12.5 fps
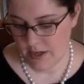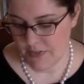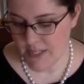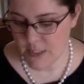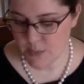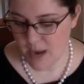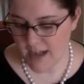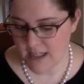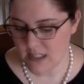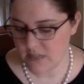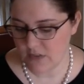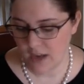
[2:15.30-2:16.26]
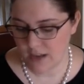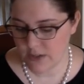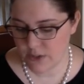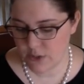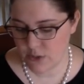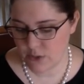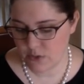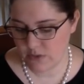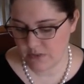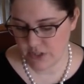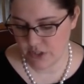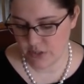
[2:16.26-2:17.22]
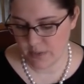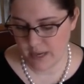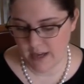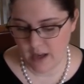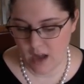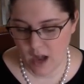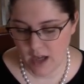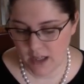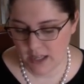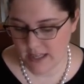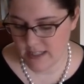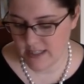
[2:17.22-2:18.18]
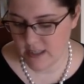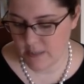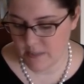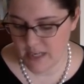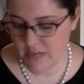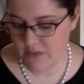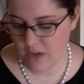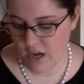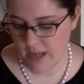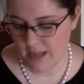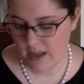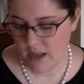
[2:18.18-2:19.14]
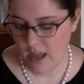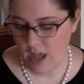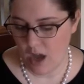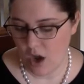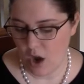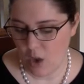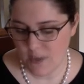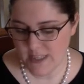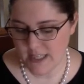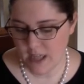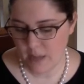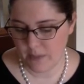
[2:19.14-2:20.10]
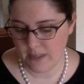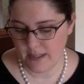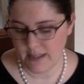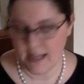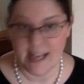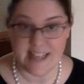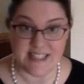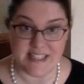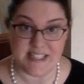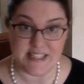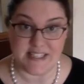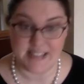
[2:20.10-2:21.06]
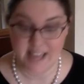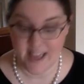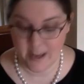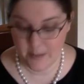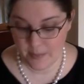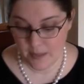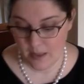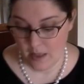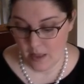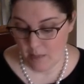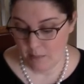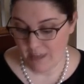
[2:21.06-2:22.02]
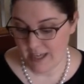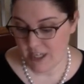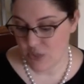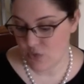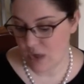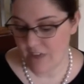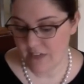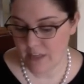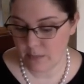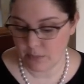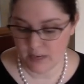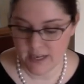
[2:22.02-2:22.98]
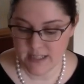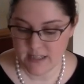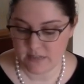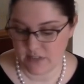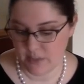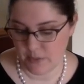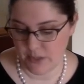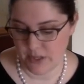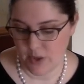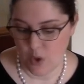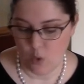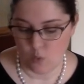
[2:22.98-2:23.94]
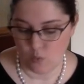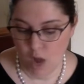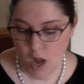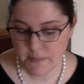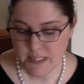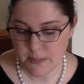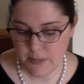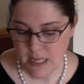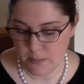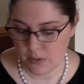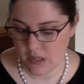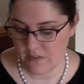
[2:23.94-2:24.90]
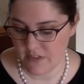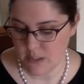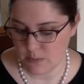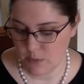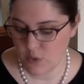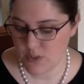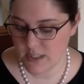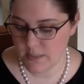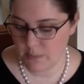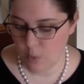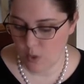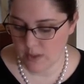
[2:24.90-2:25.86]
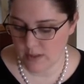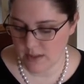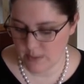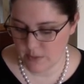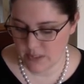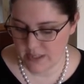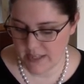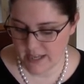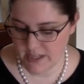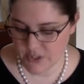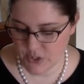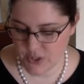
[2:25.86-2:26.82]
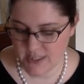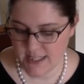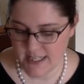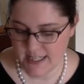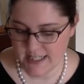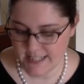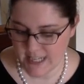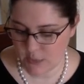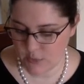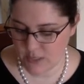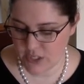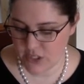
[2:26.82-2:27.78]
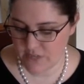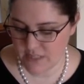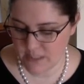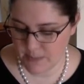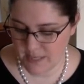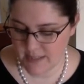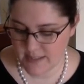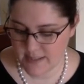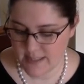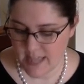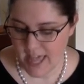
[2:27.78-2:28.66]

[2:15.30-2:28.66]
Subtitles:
This practice of constitutional revision by an unelected committee of 9, always accompanied, as it is today, by extravagant praise of liberty, robs the people of its most important liberty they asserted in the Declaration of Independence